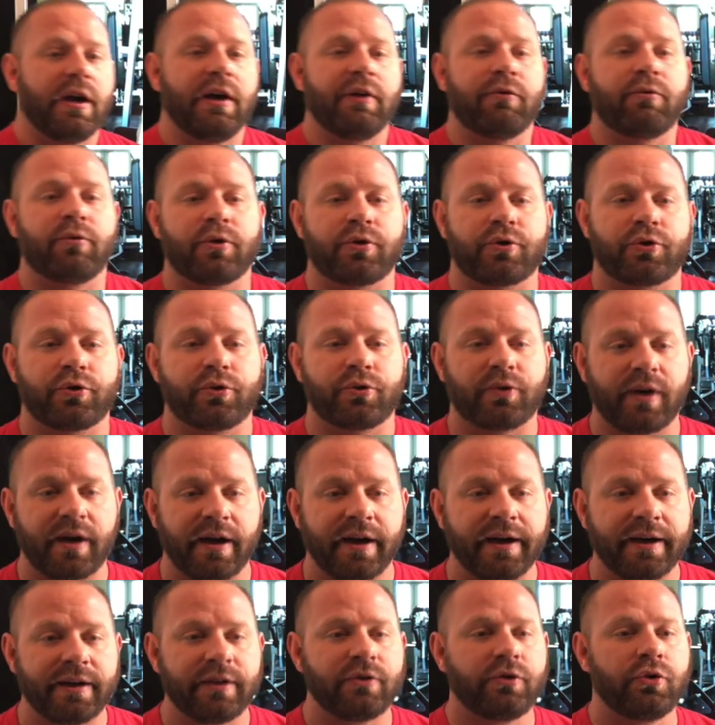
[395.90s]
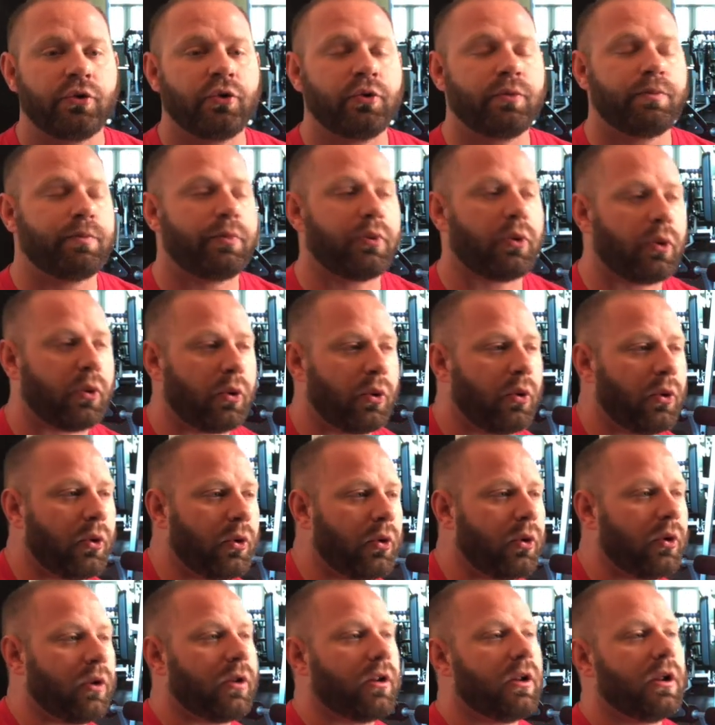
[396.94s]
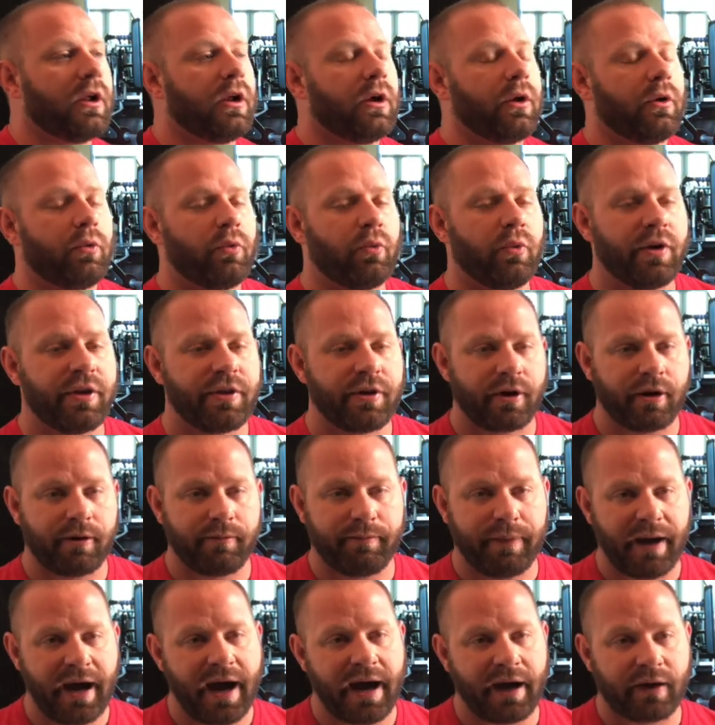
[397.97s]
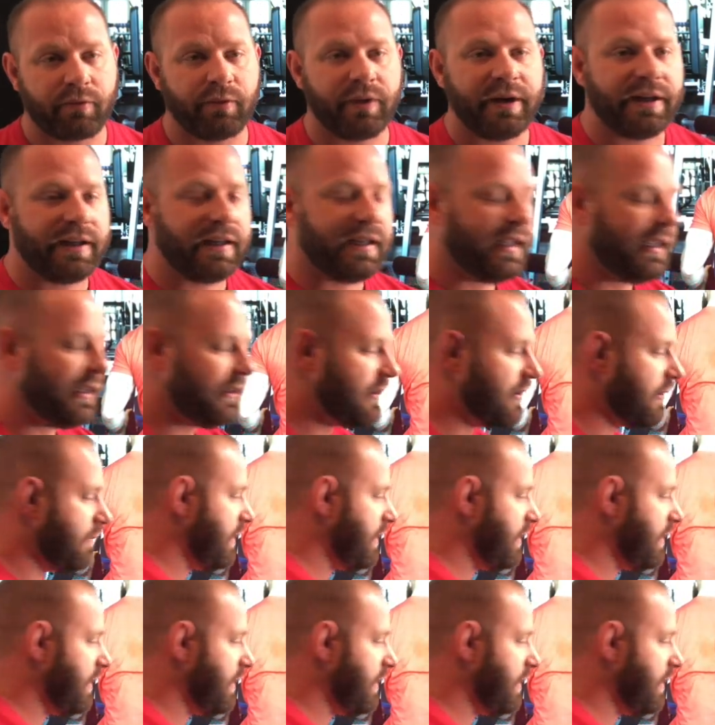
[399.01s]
if we're trying to pull with our back, we need to